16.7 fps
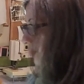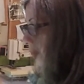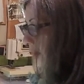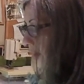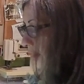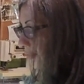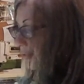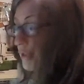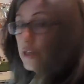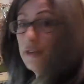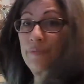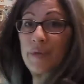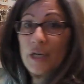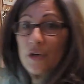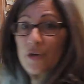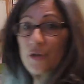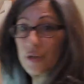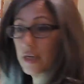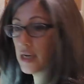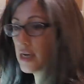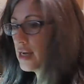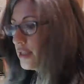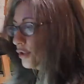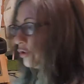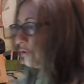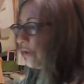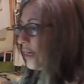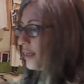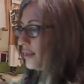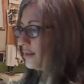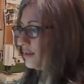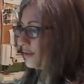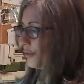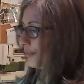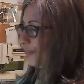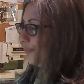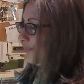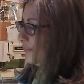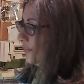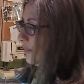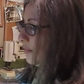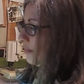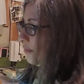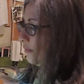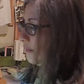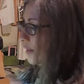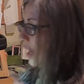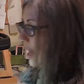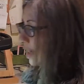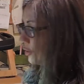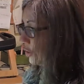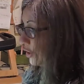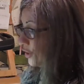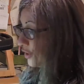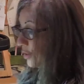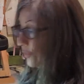enough to give me a good contrast. Actually, you